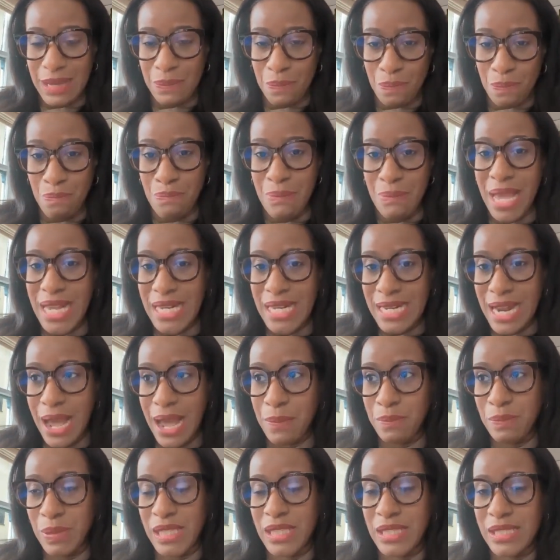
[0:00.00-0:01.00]
may
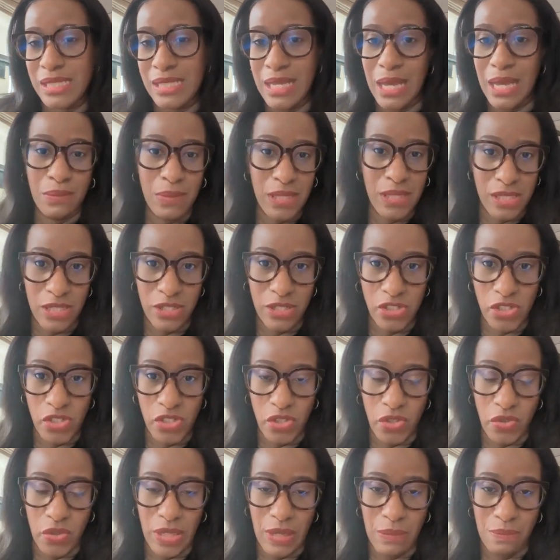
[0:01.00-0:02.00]
not be the same decision
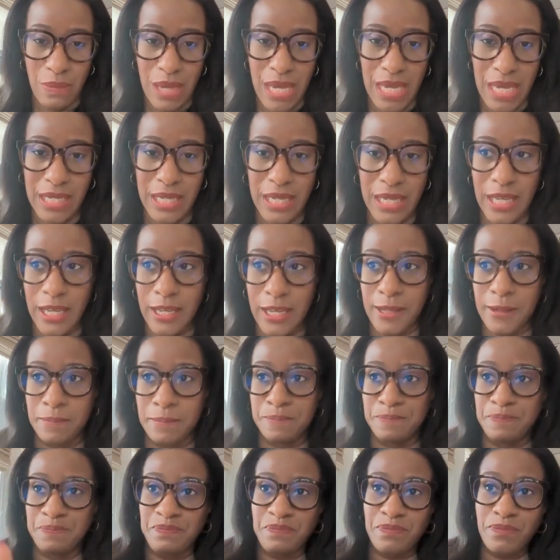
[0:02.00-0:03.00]
you can make in
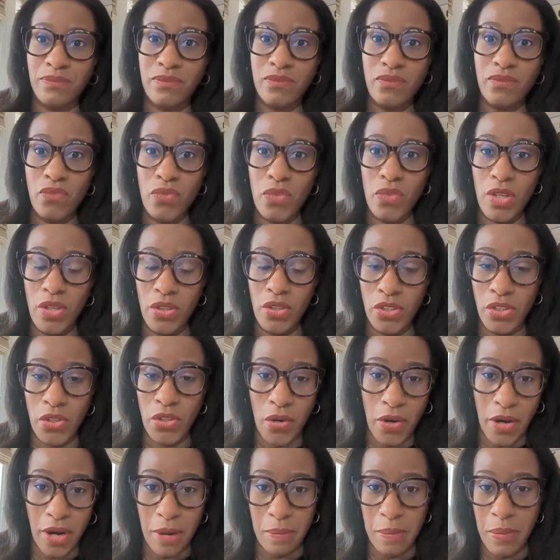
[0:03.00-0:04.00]

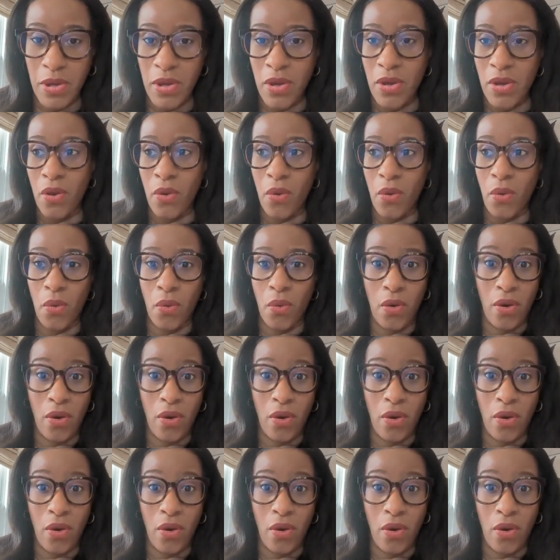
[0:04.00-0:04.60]
Europe or